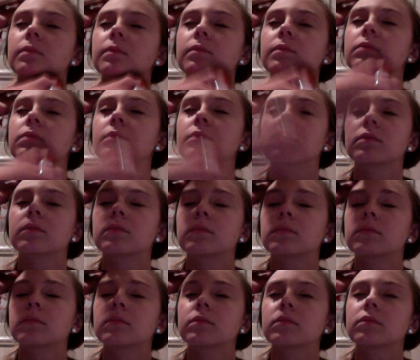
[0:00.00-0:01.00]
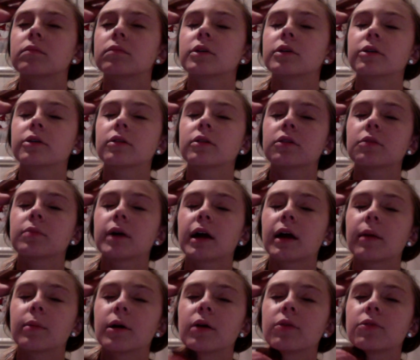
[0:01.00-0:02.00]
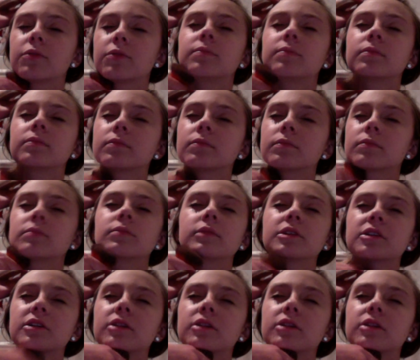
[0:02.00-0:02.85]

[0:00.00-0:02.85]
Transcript: to blend it in with your neck so you can't tell that you're